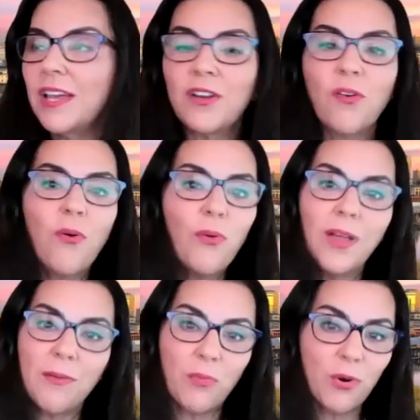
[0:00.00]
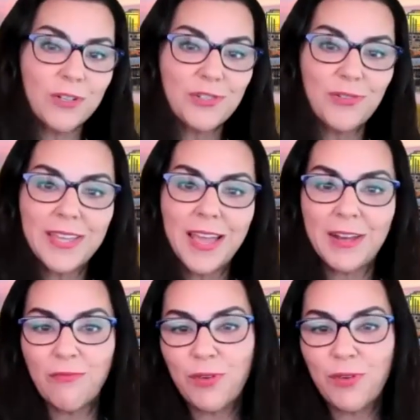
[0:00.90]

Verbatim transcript: and a whole lot more. So again,